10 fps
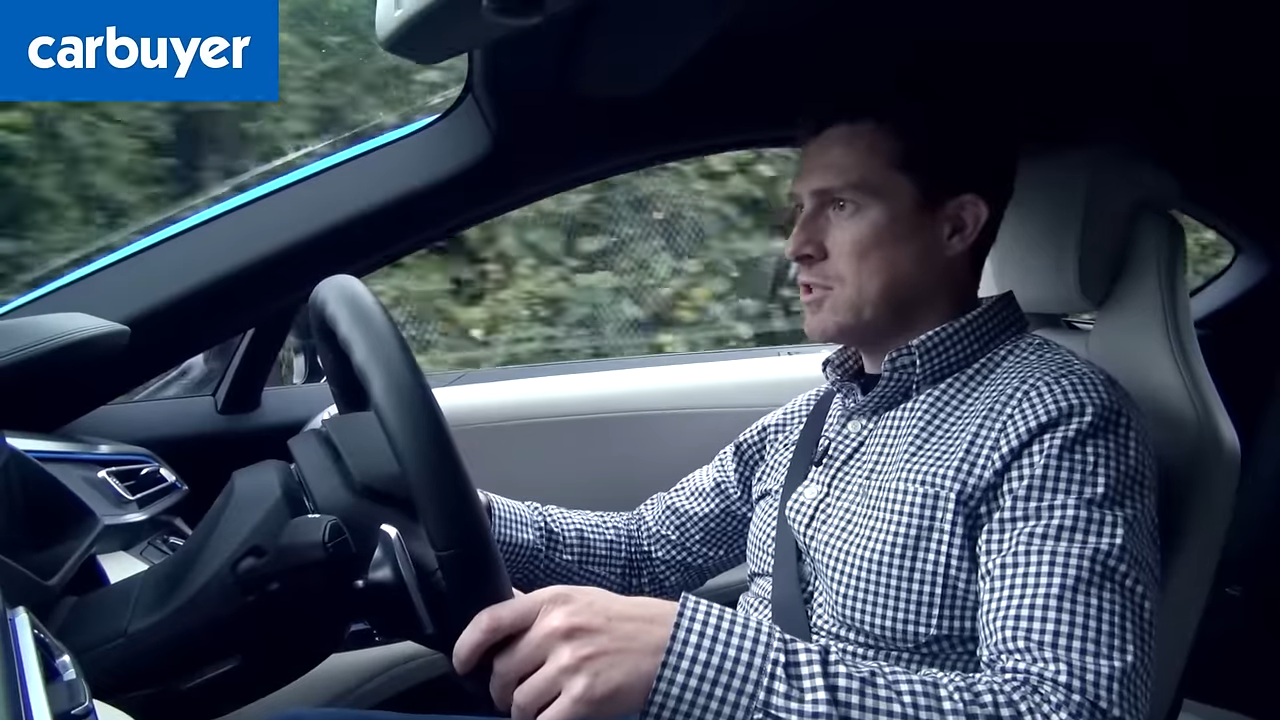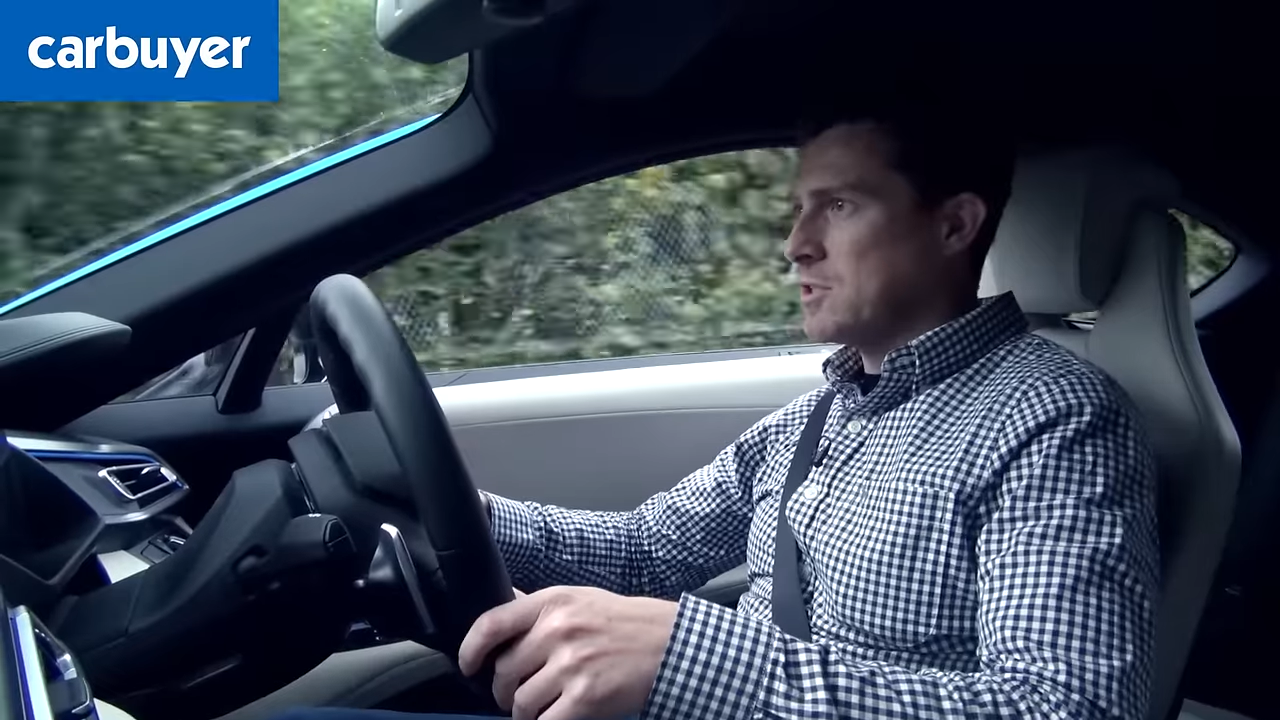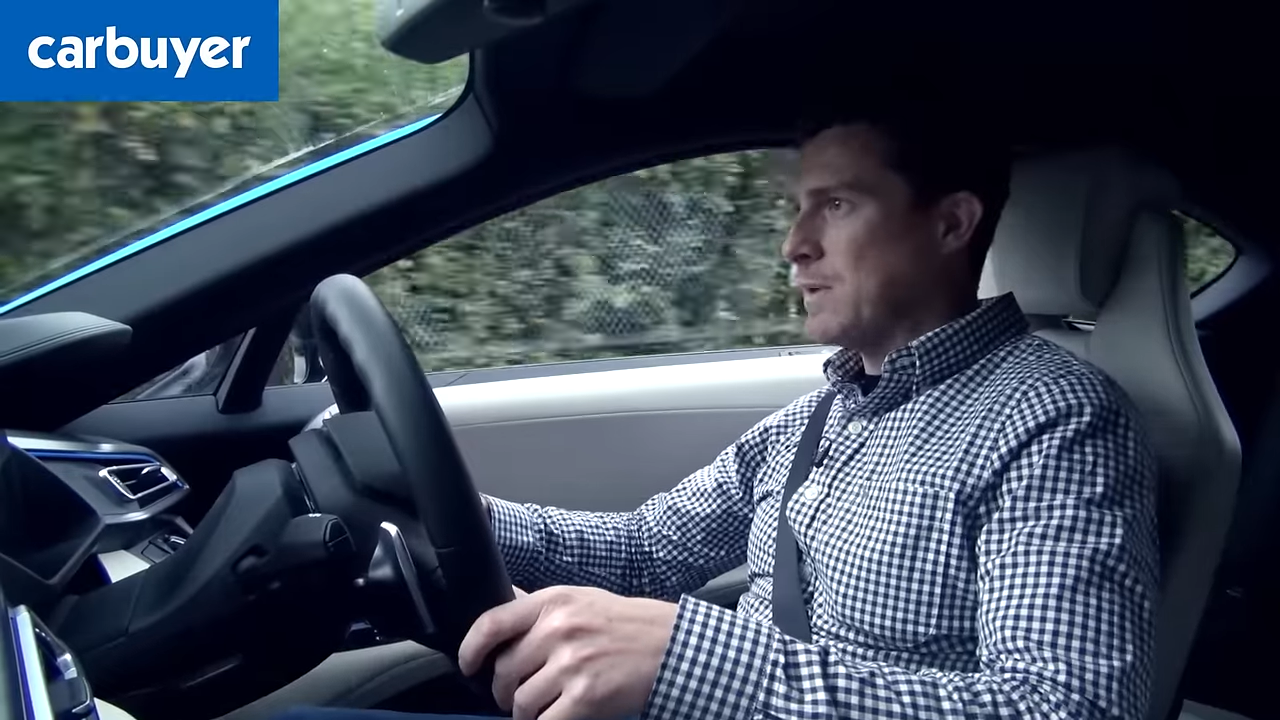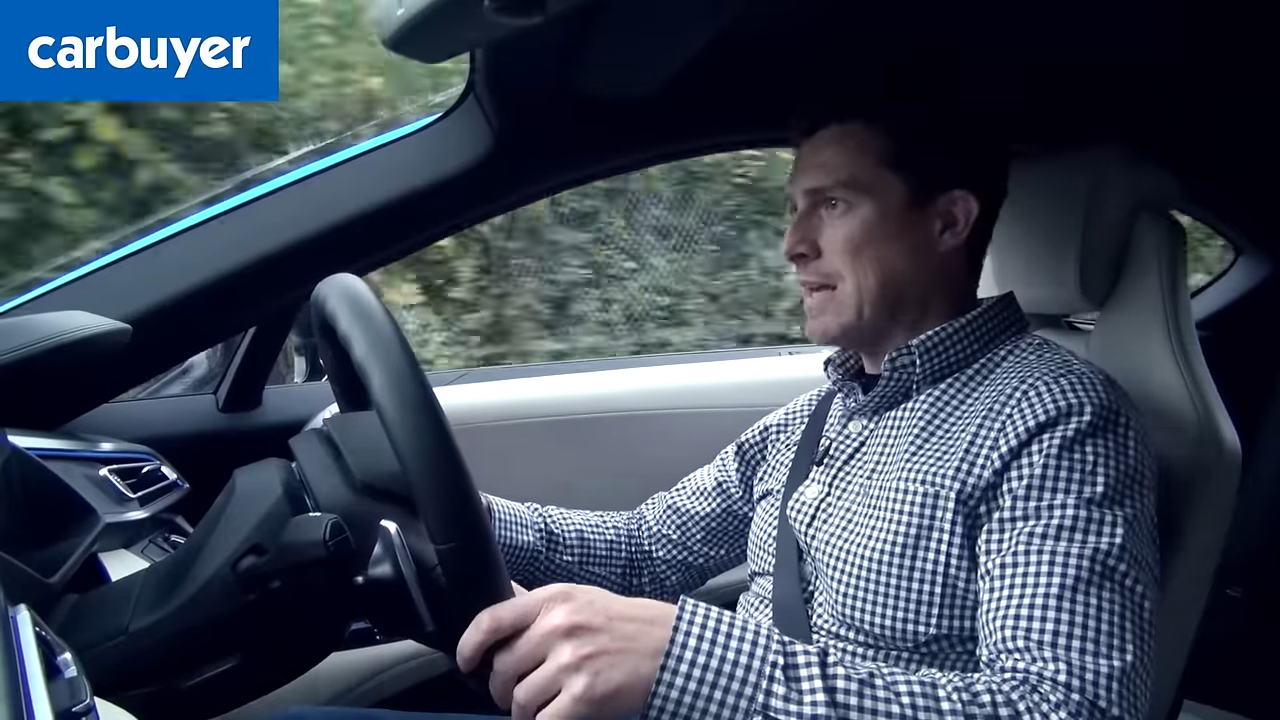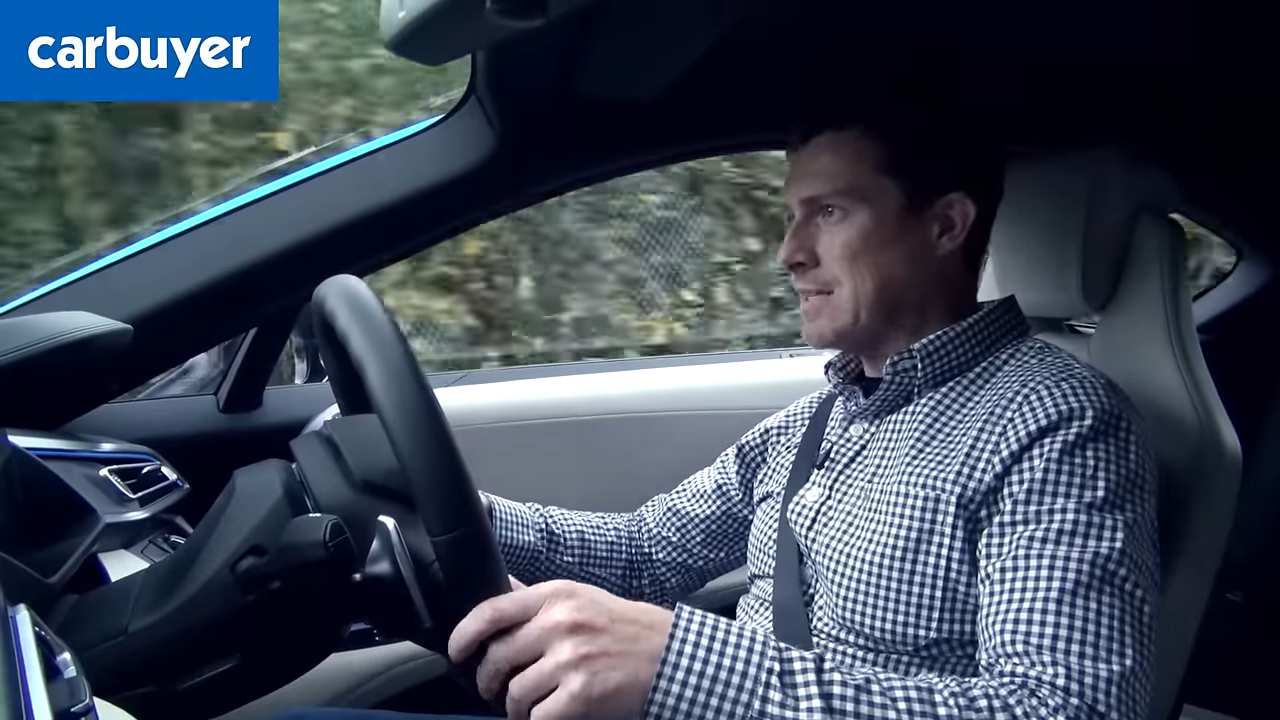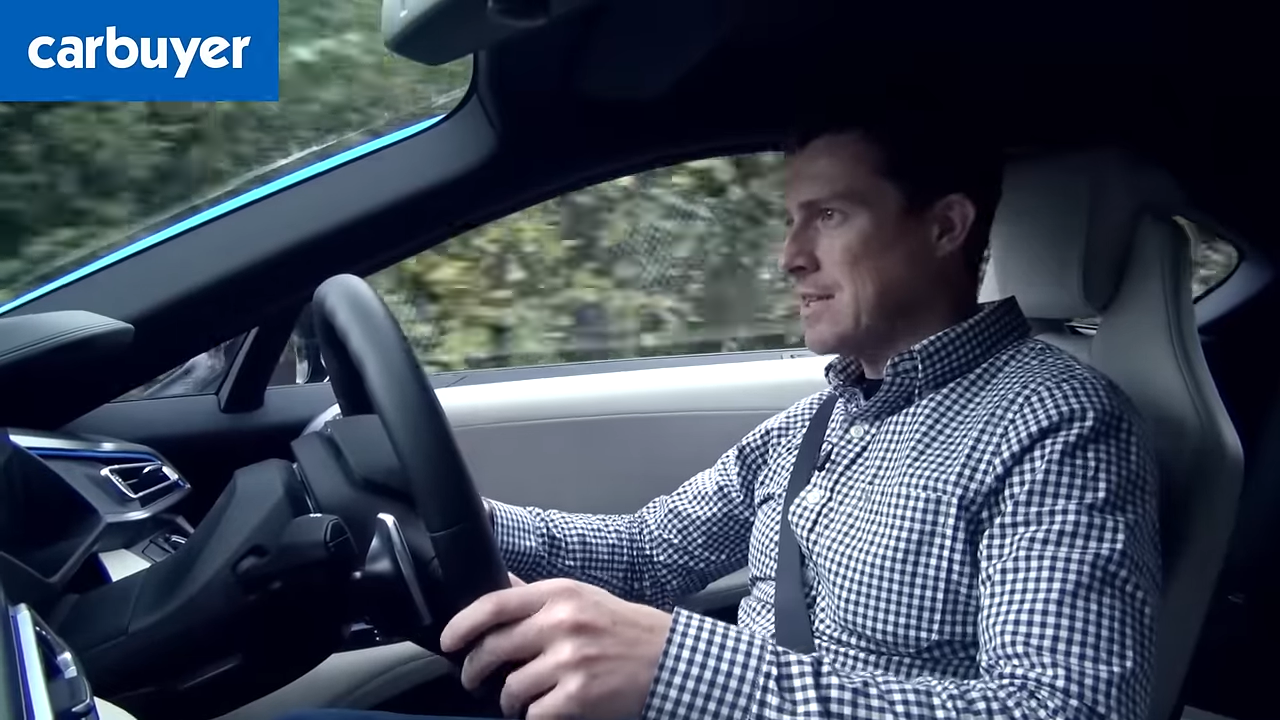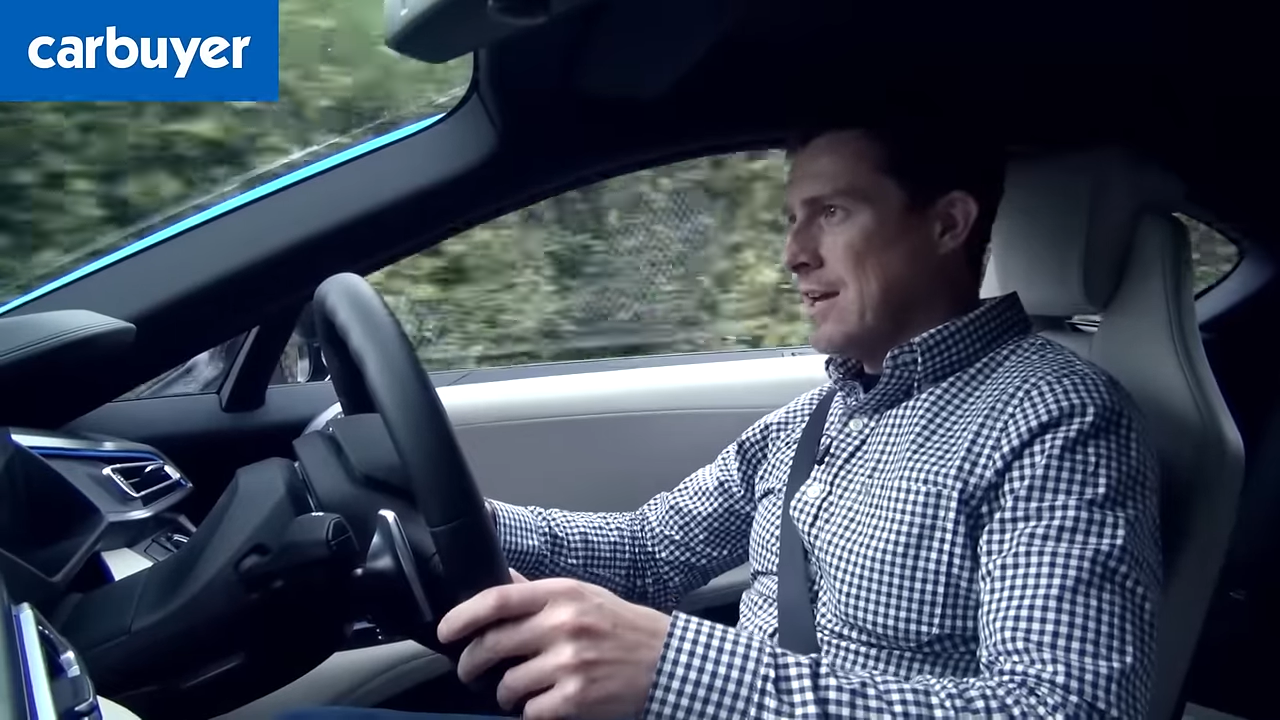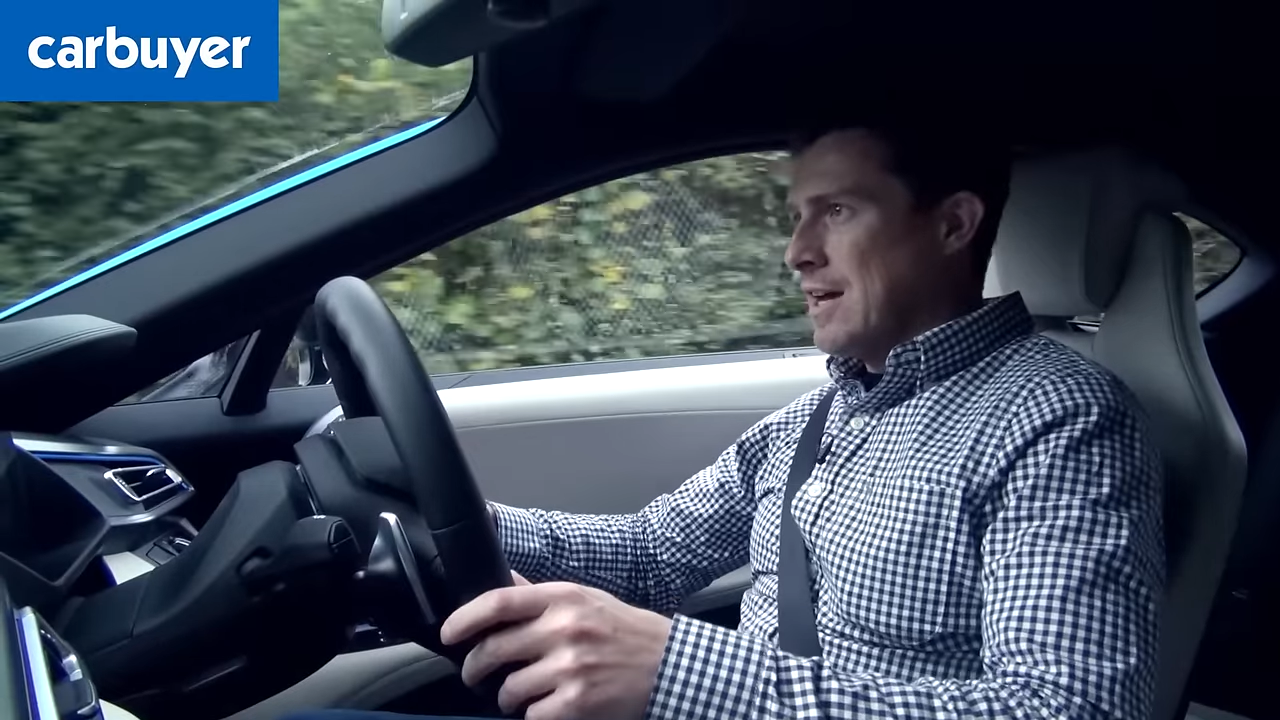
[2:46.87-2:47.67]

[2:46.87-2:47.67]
to speeds